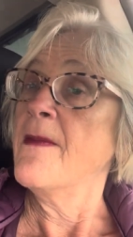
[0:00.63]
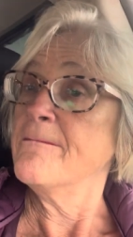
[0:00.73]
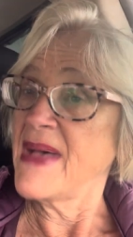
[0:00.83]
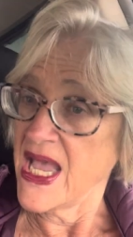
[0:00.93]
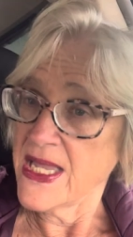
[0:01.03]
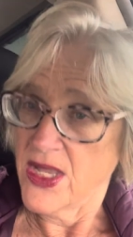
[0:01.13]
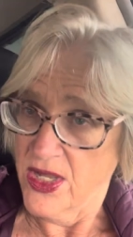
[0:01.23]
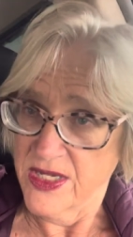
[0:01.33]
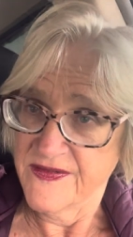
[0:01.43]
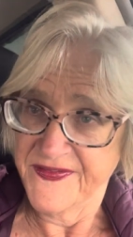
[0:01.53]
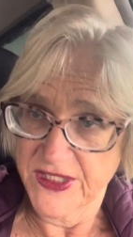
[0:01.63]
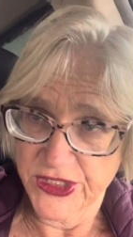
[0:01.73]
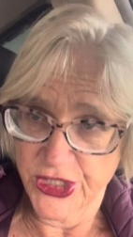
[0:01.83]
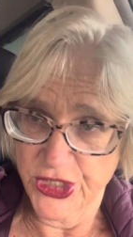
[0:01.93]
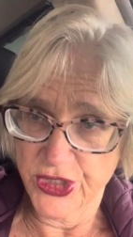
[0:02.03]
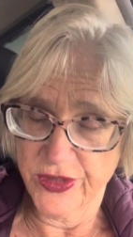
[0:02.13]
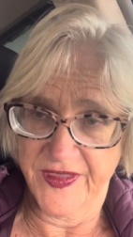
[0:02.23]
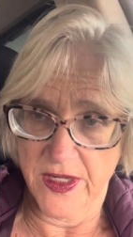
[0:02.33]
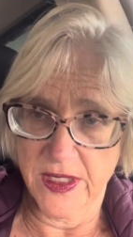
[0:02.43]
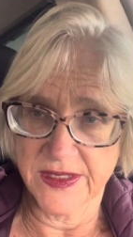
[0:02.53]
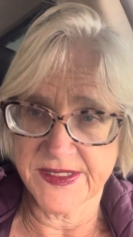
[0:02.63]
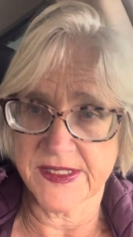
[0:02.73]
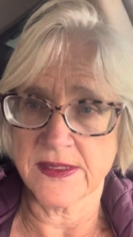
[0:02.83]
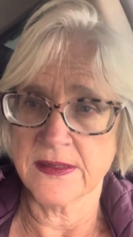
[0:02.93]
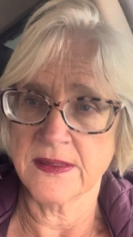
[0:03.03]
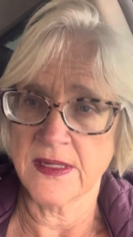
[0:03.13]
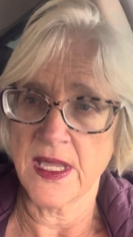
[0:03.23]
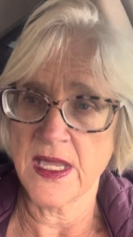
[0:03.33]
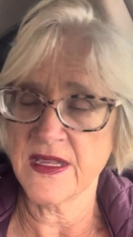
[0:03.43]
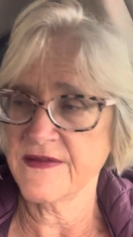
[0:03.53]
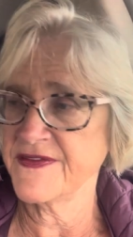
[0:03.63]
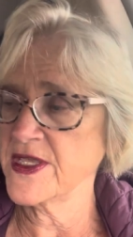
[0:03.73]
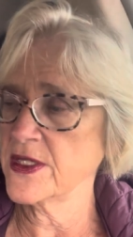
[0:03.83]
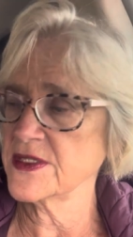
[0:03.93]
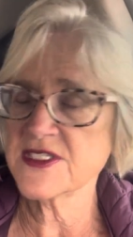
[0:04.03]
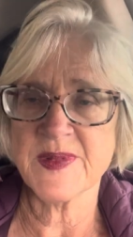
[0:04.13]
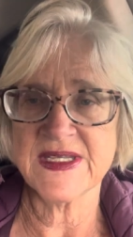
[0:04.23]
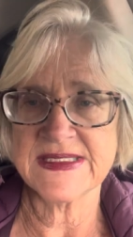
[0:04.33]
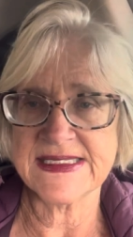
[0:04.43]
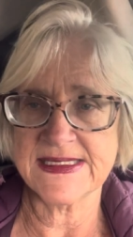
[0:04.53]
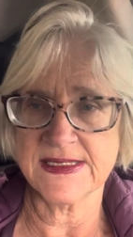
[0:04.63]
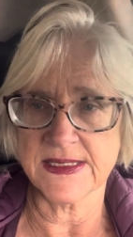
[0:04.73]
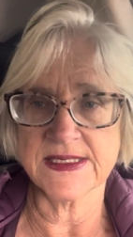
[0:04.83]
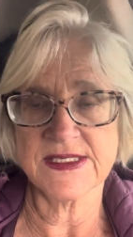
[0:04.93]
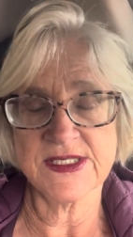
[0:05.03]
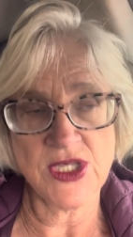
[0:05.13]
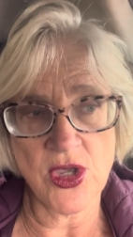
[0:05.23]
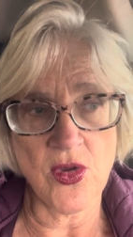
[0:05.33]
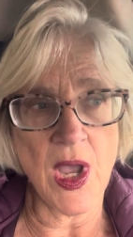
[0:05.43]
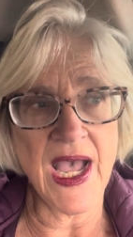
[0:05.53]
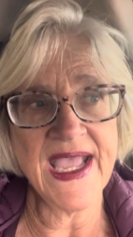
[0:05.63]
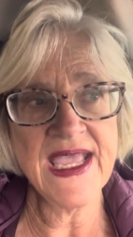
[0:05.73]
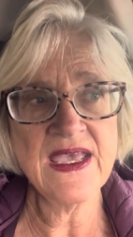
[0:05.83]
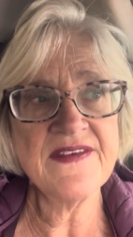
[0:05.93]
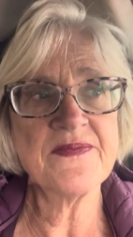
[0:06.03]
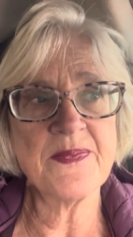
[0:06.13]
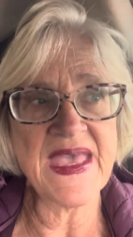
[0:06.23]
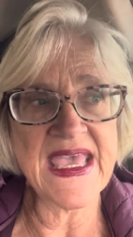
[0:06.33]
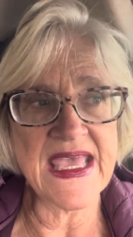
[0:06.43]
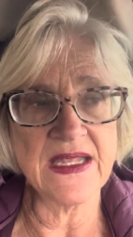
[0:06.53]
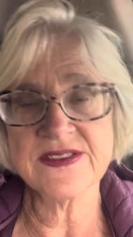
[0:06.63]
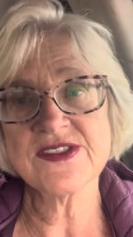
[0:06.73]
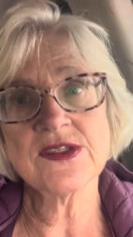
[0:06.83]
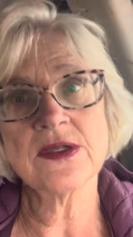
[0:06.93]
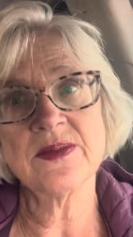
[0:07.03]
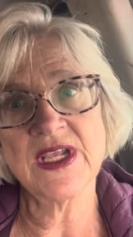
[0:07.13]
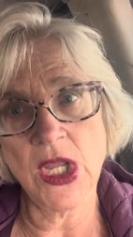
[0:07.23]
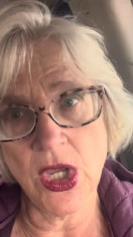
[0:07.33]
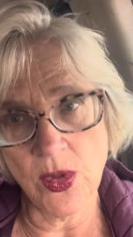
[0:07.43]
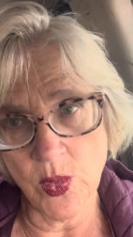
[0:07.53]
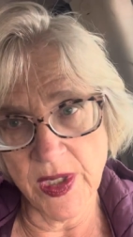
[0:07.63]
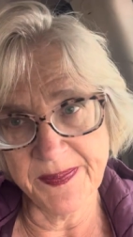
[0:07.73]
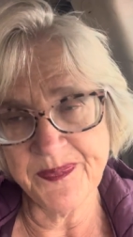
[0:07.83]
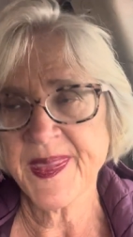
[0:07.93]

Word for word: my unfiltered thoughts and feelings about Sicily. So I have been, this is going to be a long one,